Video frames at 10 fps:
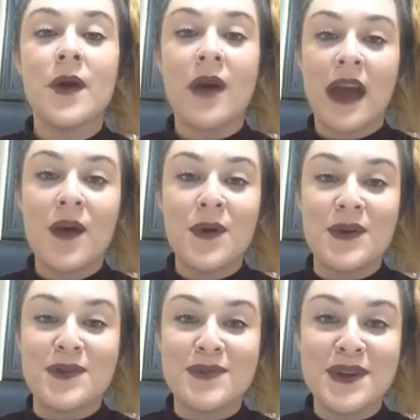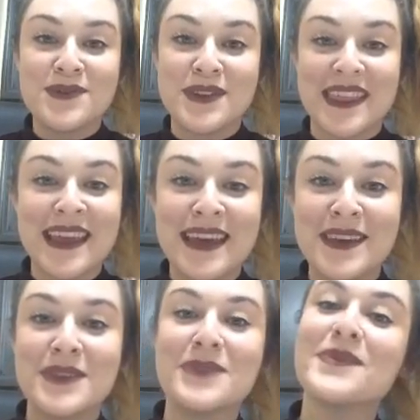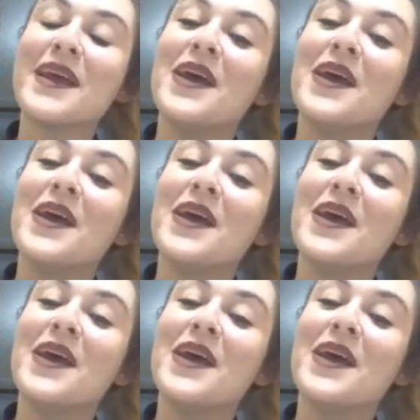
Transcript: Okay, cool. Perfect. Thank you.